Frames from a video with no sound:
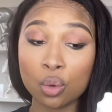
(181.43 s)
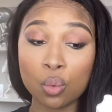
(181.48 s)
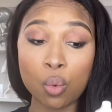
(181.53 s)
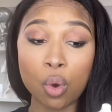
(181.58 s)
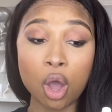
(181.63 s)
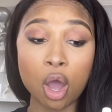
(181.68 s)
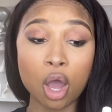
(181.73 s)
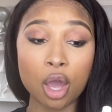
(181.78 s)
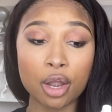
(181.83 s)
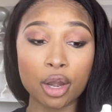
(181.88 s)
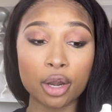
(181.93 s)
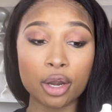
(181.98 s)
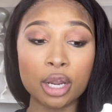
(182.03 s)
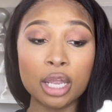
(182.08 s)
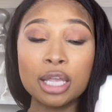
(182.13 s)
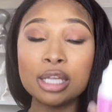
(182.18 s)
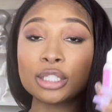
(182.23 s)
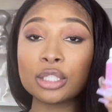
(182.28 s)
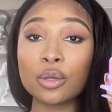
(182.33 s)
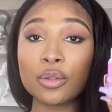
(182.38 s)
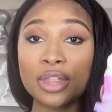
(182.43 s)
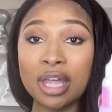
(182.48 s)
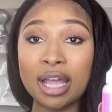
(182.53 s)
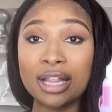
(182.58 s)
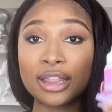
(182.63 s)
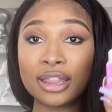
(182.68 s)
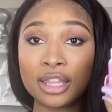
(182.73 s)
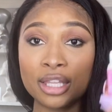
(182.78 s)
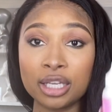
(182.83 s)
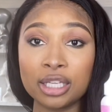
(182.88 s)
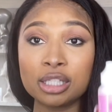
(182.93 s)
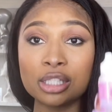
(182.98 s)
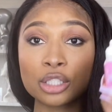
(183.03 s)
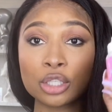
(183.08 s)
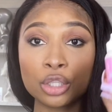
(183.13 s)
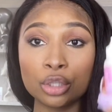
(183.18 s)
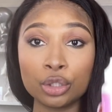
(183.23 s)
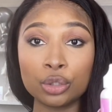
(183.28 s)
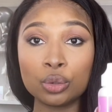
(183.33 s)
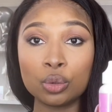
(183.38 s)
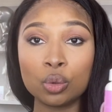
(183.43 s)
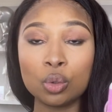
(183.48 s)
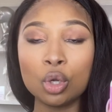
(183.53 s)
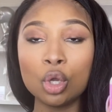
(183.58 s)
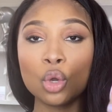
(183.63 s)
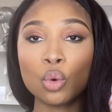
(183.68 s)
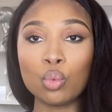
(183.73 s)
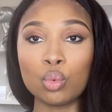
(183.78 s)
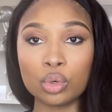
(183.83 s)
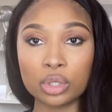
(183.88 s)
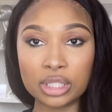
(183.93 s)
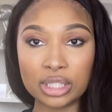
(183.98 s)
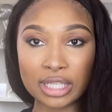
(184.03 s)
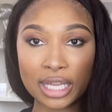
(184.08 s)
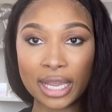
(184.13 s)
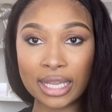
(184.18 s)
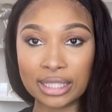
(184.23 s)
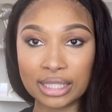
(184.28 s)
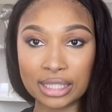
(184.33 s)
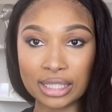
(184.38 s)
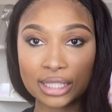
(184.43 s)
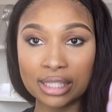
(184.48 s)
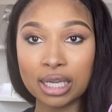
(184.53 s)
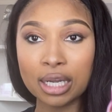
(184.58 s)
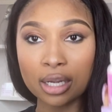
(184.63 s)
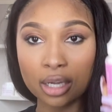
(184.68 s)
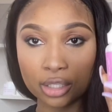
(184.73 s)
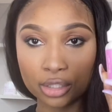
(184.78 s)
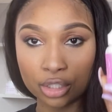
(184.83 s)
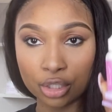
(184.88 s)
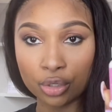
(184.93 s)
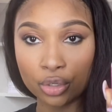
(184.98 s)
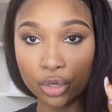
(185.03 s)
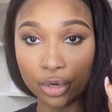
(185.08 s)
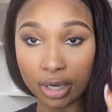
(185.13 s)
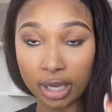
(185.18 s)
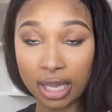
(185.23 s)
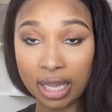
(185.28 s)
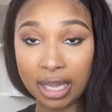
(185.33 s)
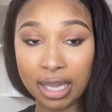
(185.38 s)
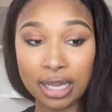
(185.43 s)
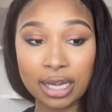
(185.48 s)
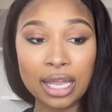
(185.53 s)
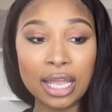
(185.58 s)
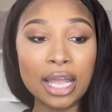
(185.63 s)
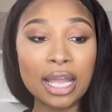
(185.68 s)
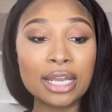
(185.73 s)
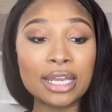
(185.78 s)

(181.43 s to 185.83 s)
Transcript: water so that this glue will stay stuck to your head.